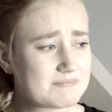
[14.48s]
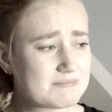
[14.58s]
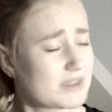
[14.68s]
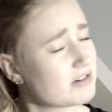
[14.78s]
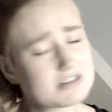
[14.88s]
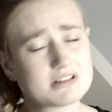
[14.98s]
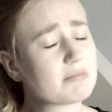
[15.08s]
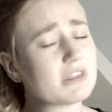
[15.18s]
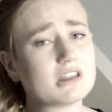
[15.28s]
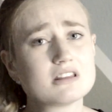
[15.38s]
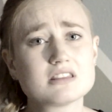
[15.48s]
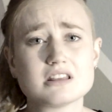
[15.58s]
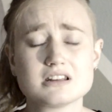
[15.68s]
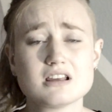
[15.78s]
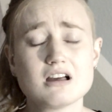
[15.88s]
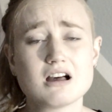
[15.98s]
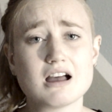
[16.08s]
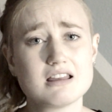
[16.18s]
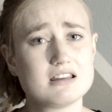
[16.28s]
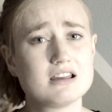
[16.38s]
There's something that
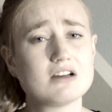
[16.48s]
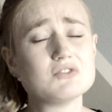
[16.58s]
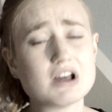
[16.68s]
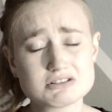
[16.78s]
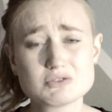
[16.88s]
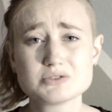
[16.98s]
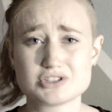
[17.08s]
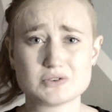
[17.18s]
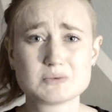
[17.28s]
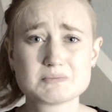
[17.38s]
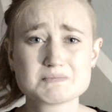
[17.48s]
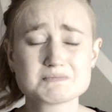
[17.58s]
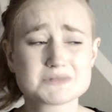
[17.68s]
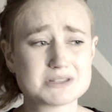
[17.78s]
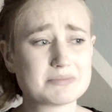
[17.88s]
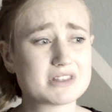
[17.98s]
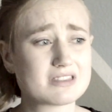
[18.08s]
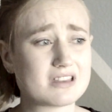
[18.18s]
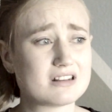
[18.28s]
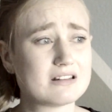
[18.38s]
I have not told you, something
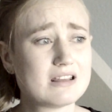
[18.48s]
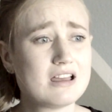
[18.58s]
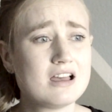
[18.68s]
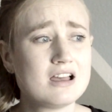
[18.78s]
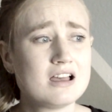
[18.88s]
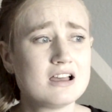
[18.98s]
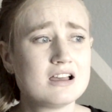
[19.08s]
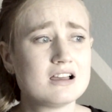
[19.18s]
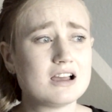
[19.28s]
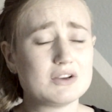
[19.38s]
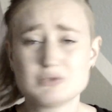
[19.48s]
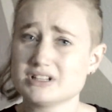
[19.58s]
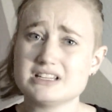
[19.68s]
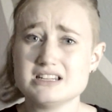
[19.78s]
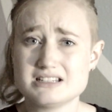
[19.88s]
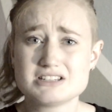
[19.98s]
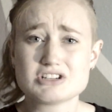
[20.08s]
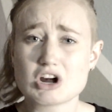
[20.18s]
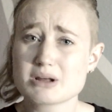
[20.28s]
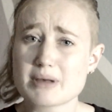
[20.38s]
that I really need to
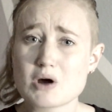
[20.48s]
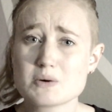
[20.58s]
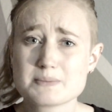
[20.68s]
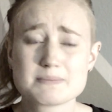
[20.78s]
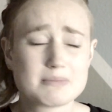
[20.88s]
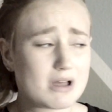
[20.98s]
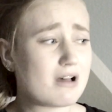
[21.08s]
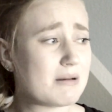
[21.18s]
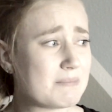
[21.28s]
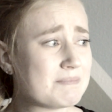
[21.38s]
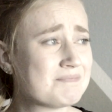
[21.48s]
talk about, and